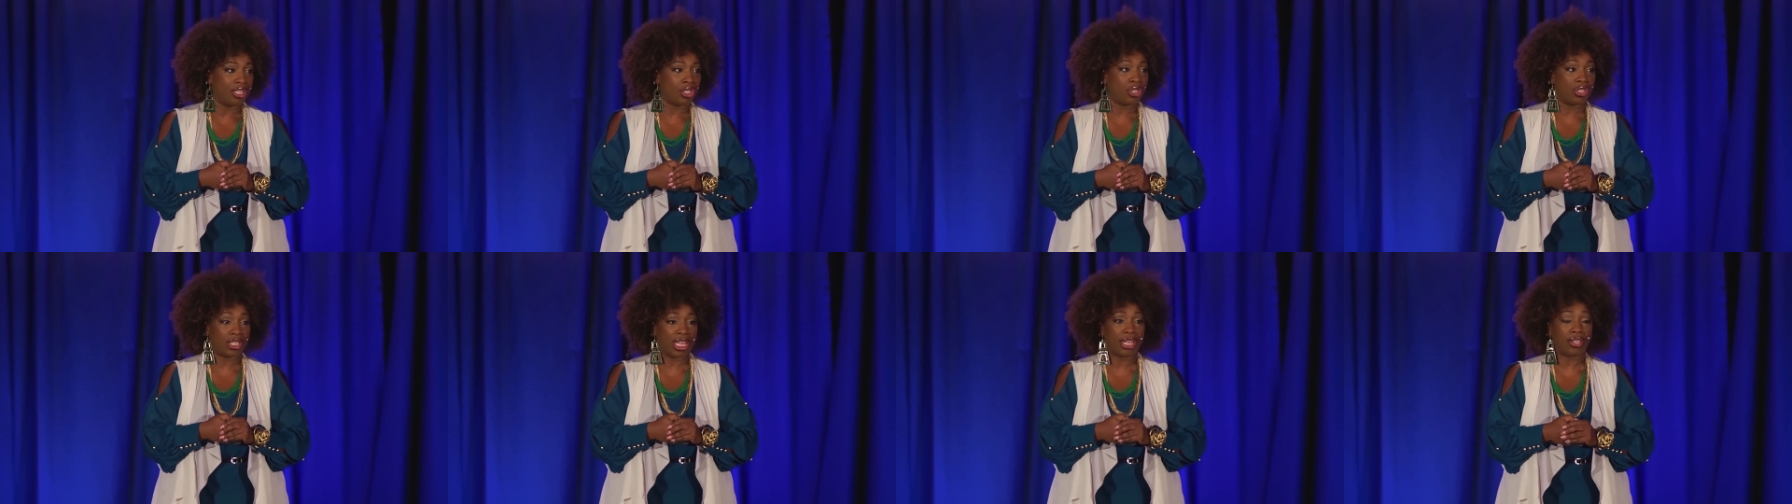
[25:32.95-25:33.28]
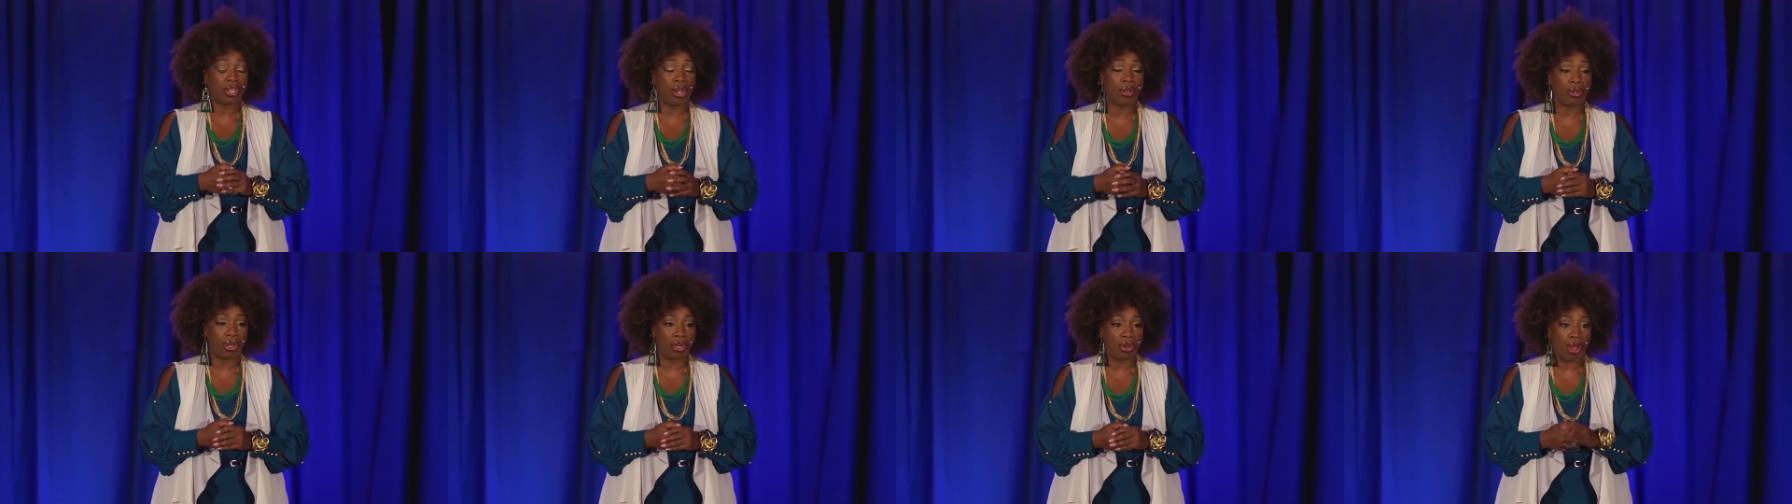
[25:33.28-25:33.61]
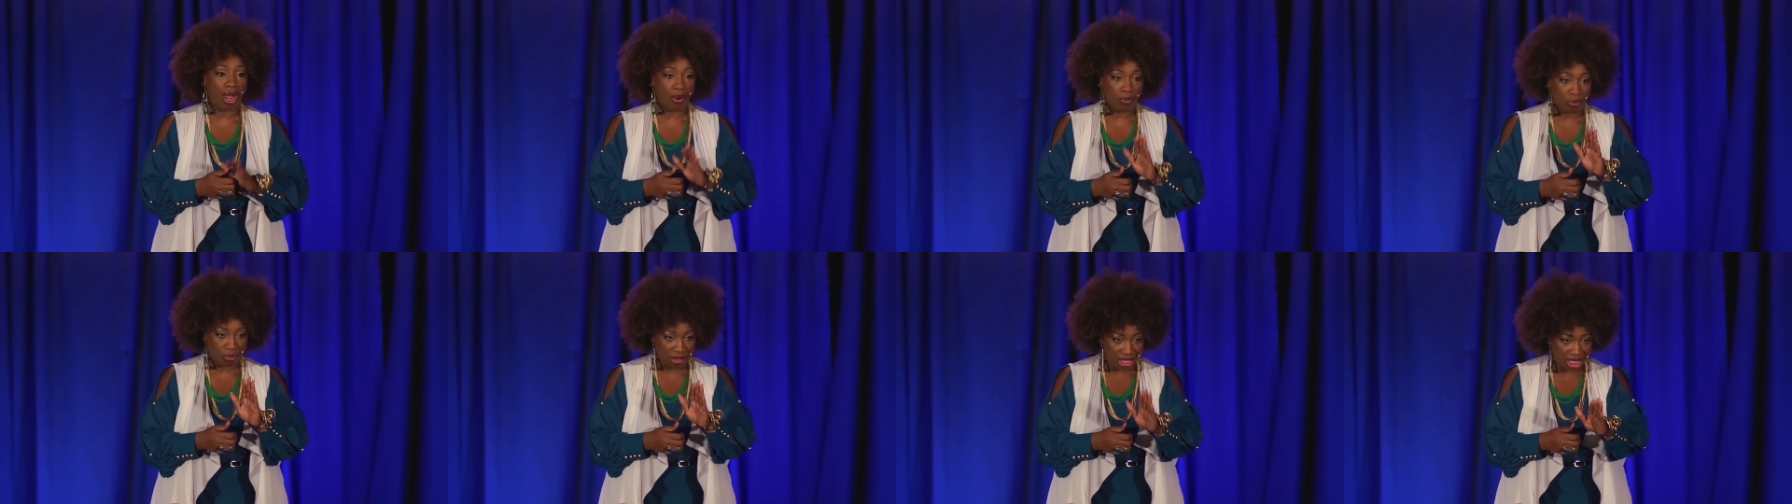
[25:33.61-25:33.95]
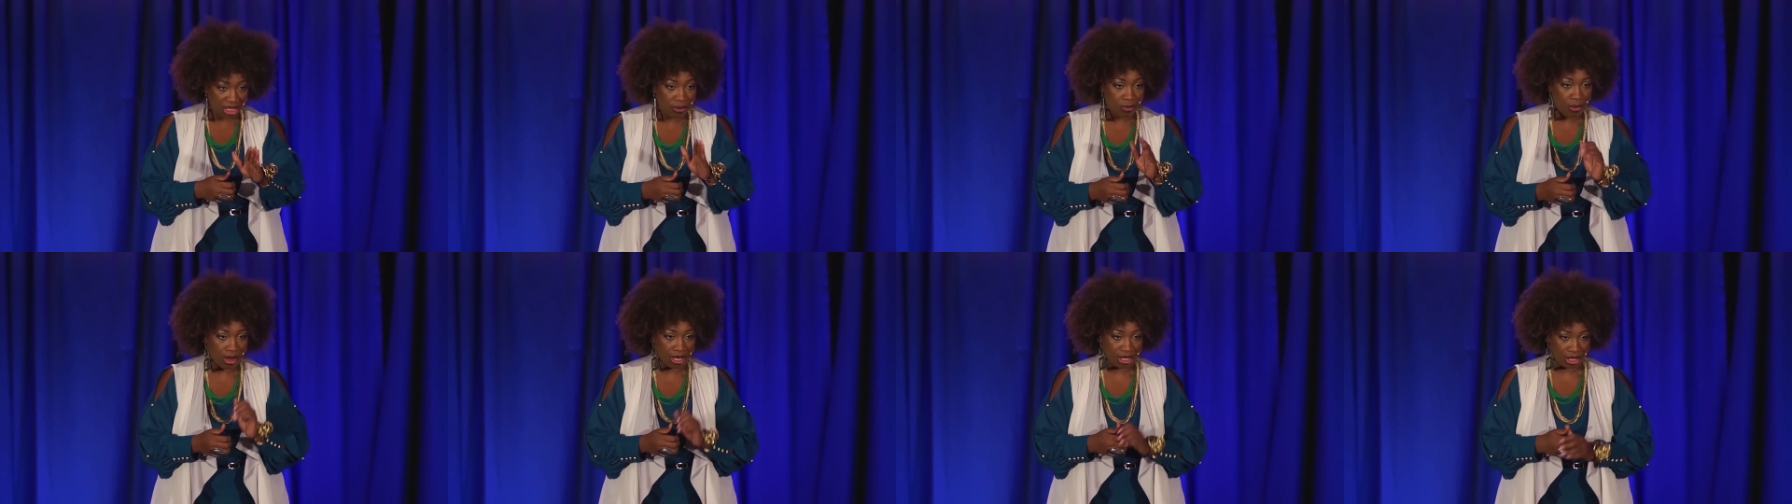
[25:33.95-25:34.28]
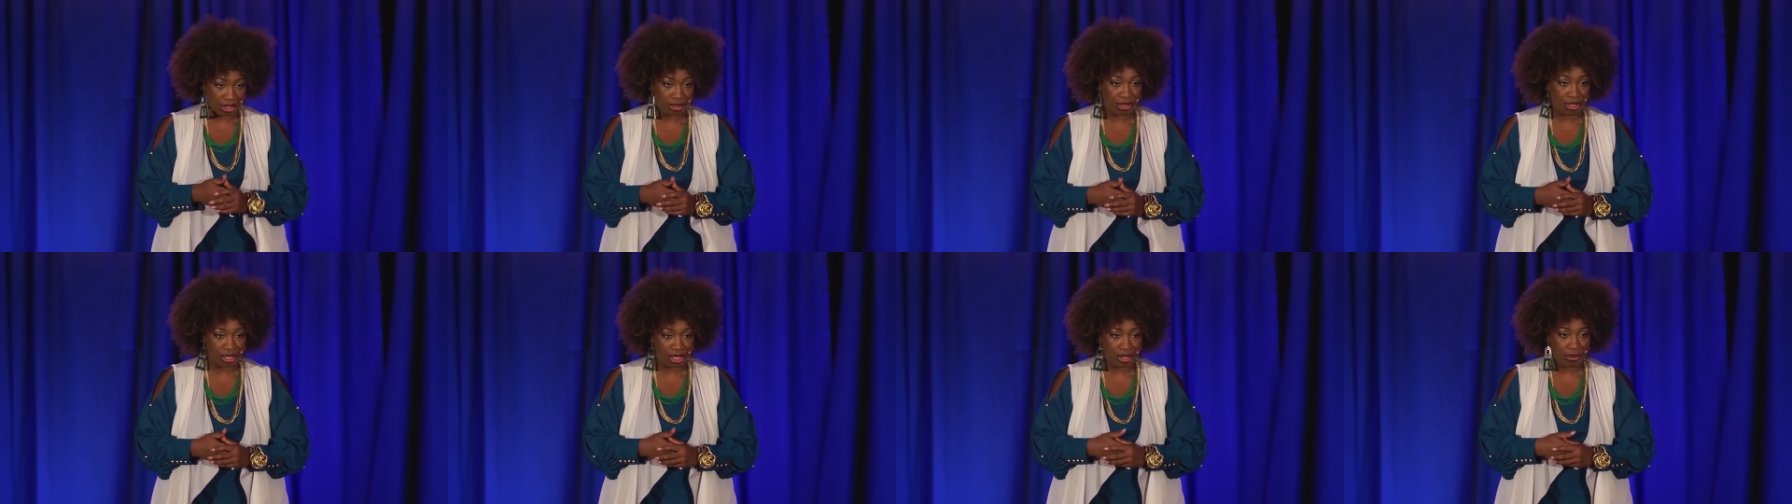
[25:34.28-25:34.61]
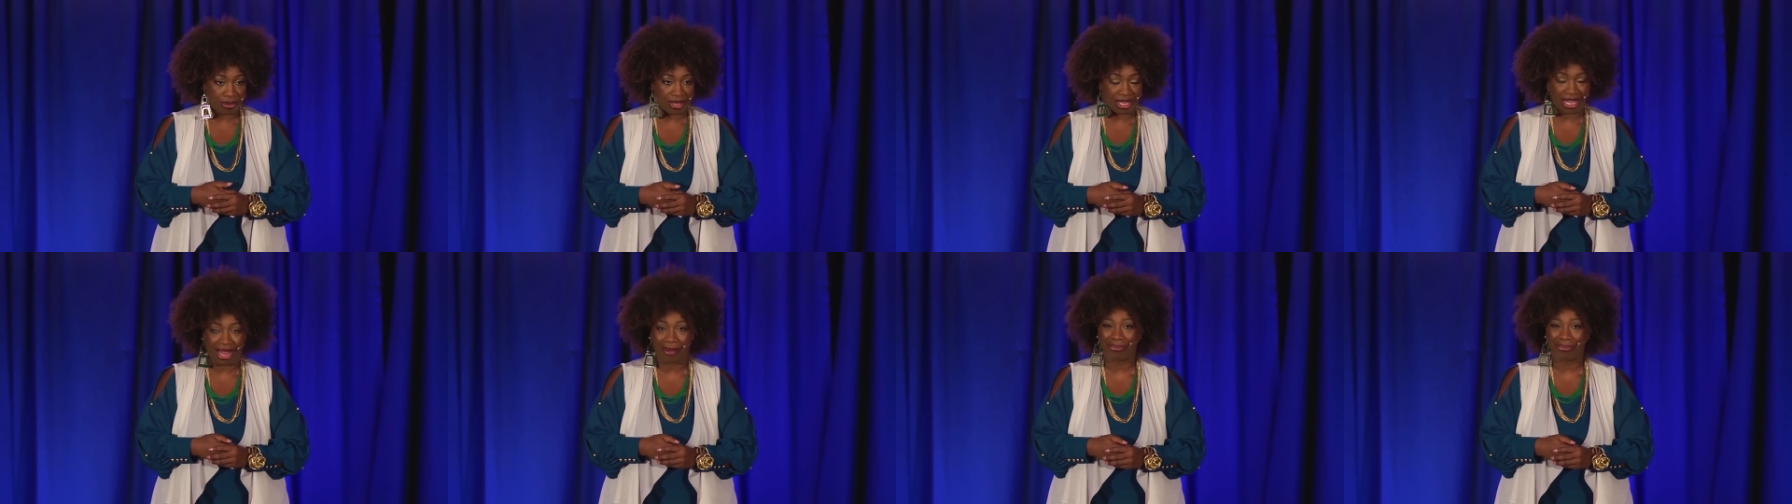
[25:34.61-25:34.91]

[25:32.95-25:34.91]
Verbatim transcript: She's like, no, no, no, I really want you to do it.